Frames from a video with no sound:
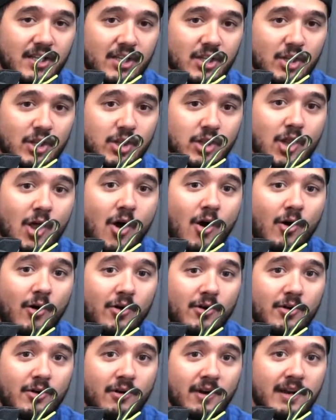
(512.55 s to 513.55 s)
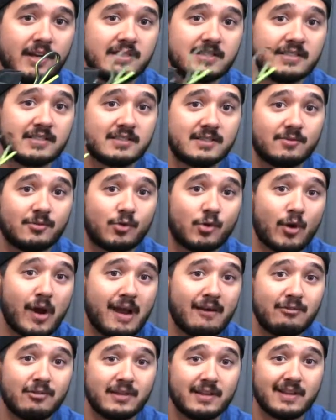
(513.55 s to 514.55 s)
longer durations of
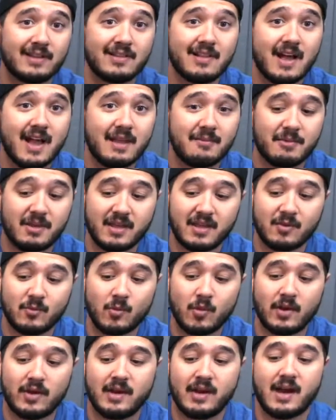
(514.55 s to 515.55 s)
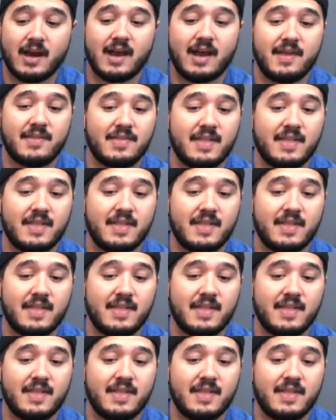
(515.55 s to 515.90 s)
gravelly climbing and whatnot,